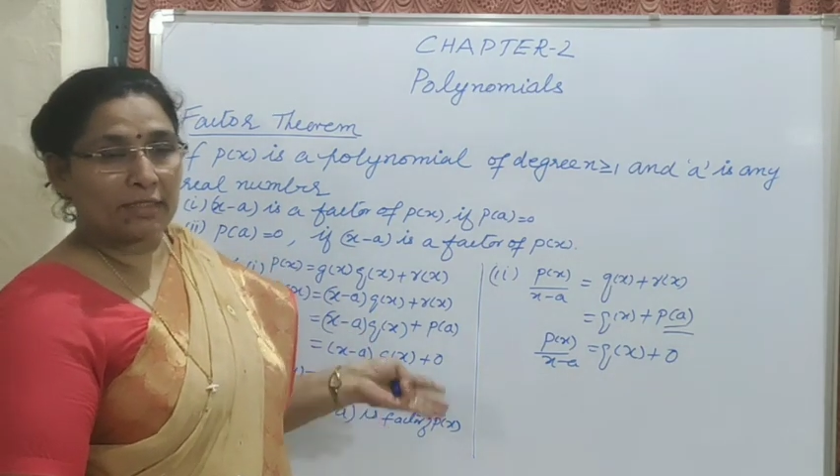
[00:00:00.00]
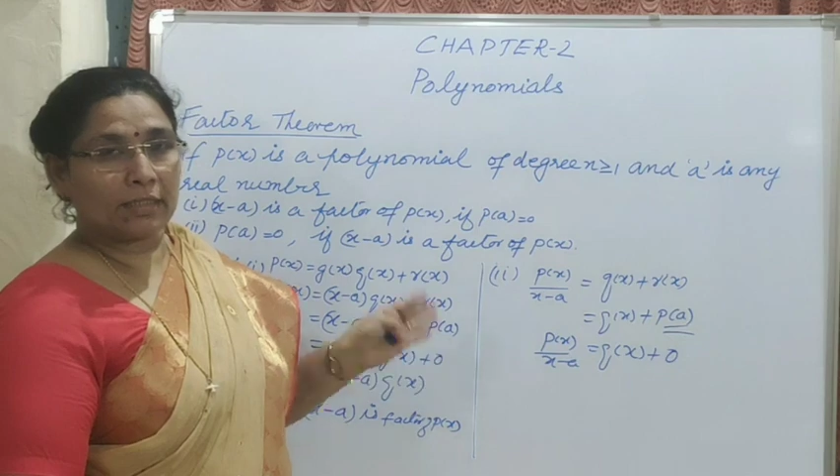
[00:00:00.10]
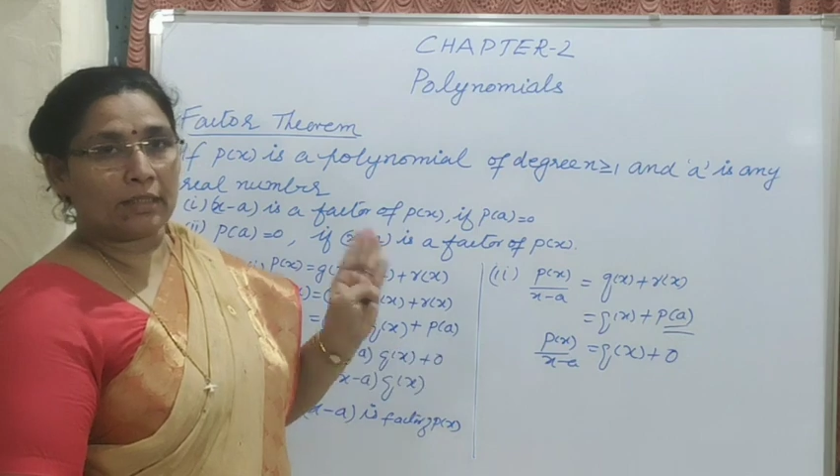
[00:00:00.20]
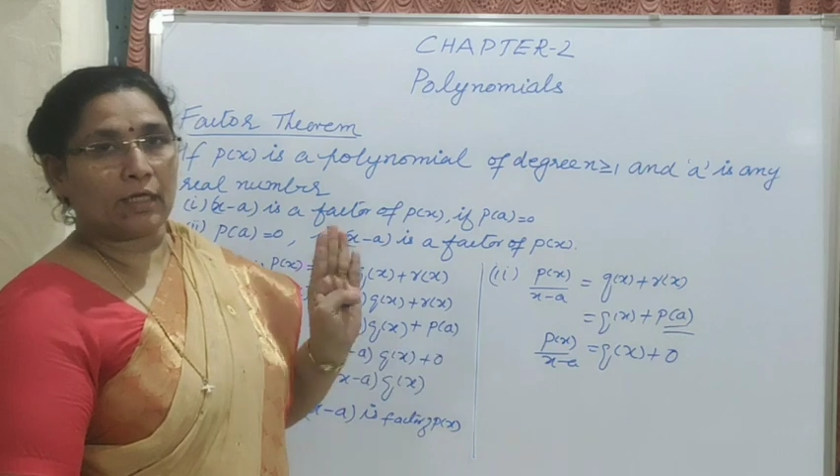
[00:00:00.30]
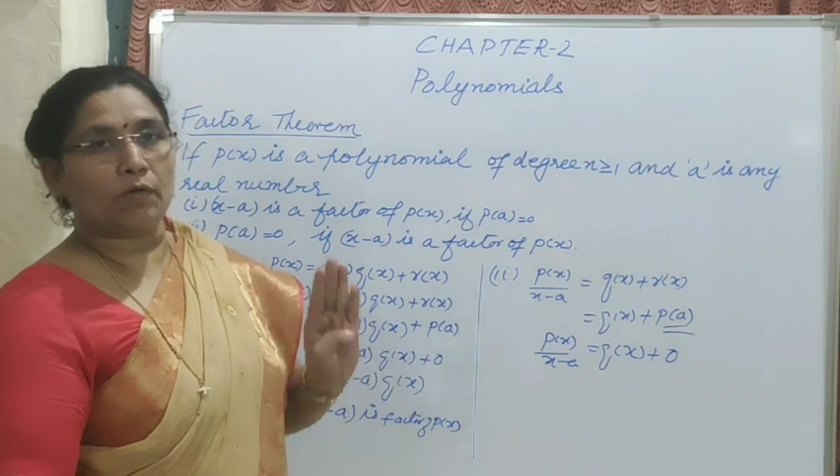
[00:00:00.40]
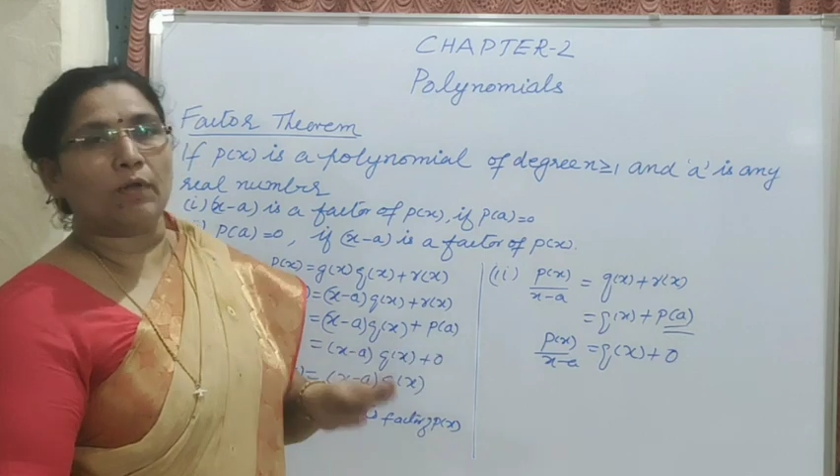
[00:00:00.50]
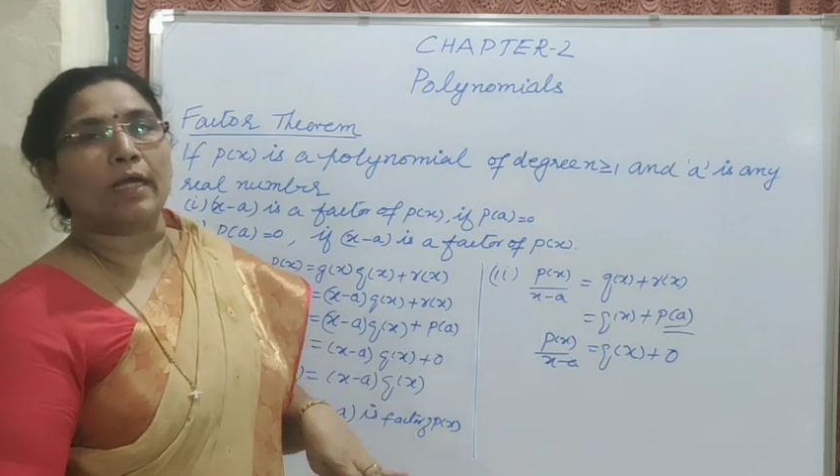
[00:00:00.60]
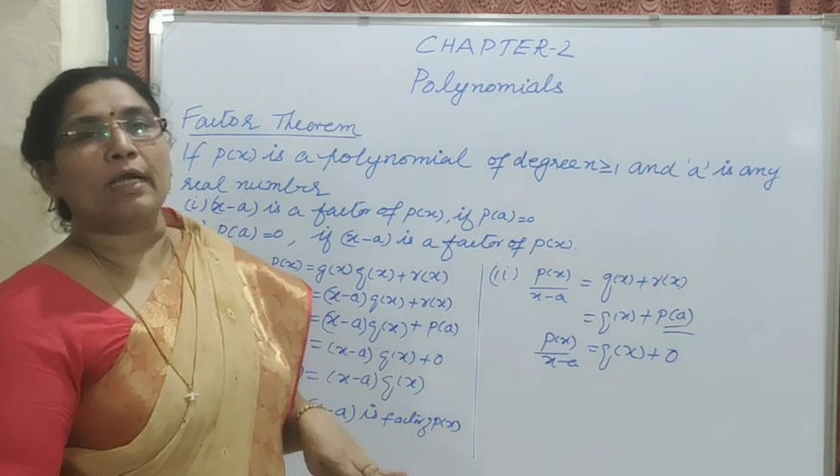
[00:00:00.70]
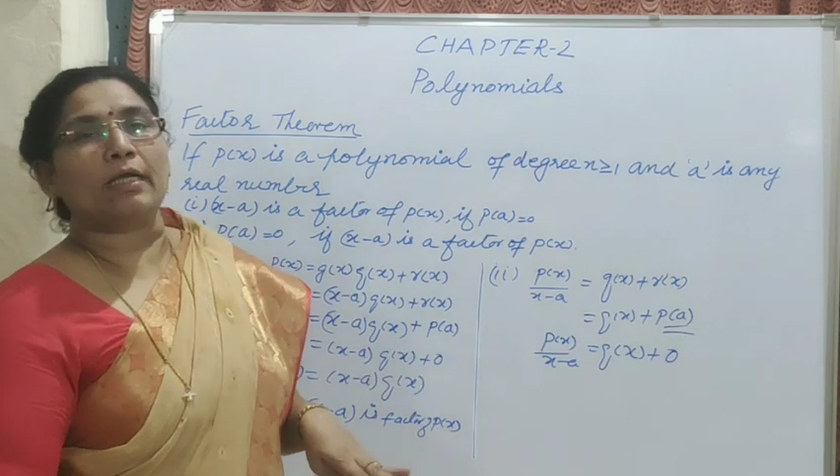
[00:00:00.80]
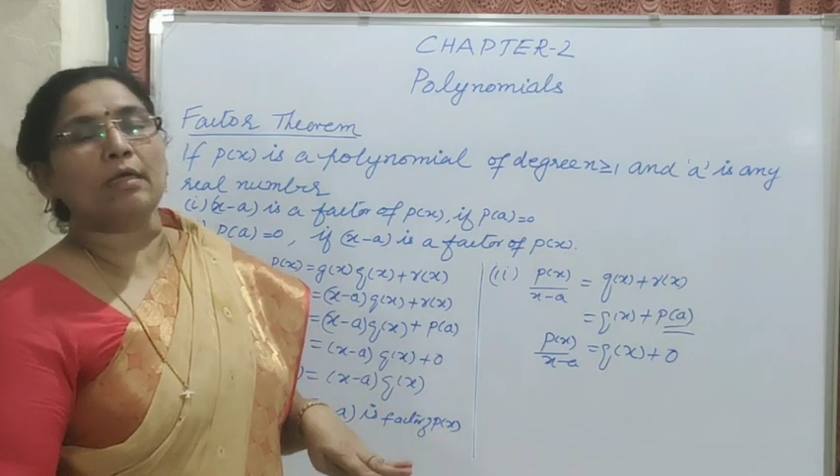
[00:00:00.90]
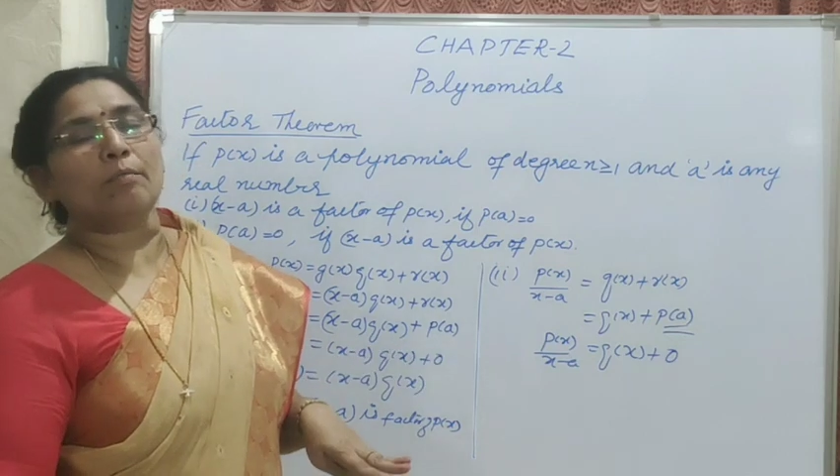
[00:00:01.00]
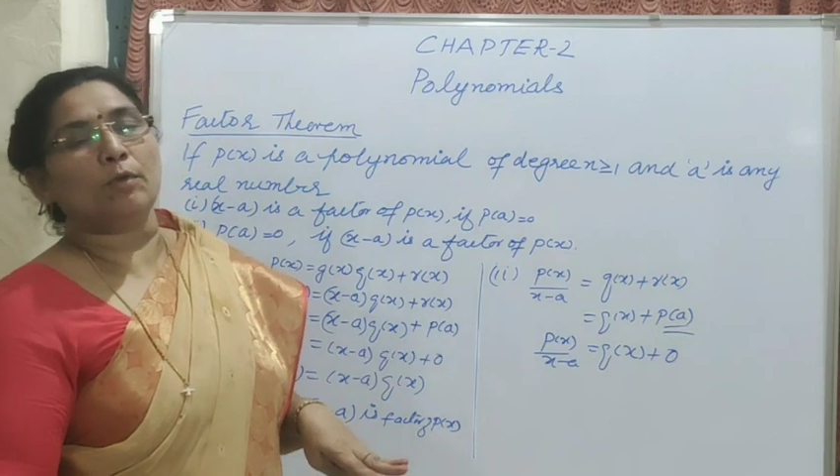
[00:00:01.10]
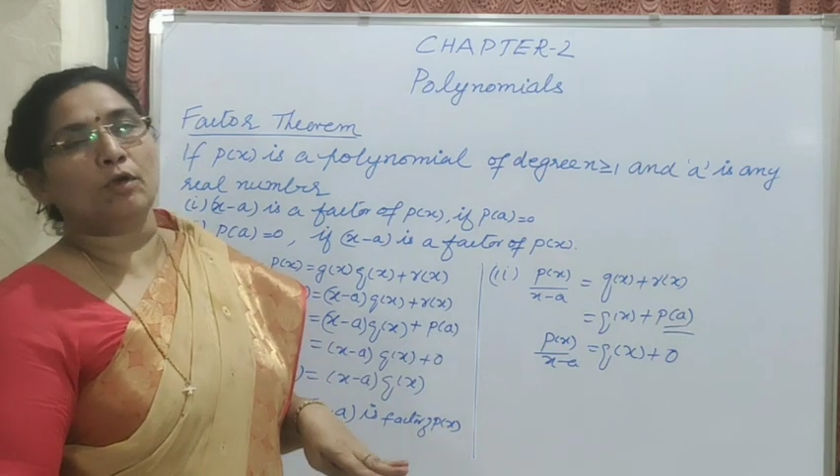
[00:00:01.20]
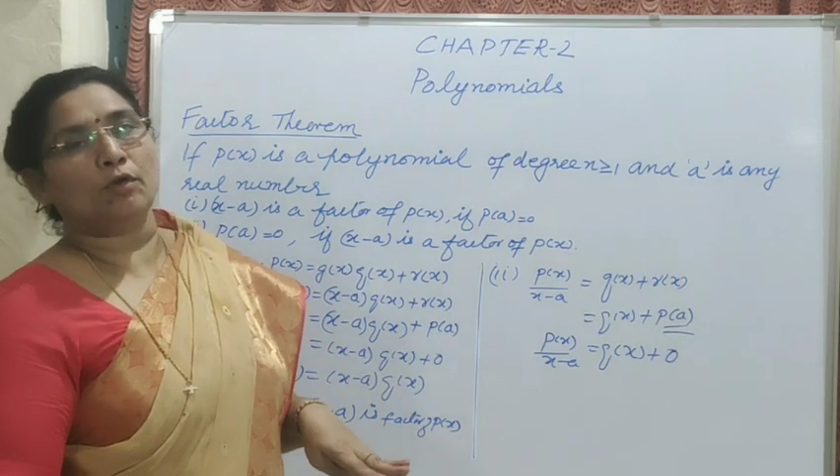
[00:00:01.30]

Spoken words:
then you will get a p of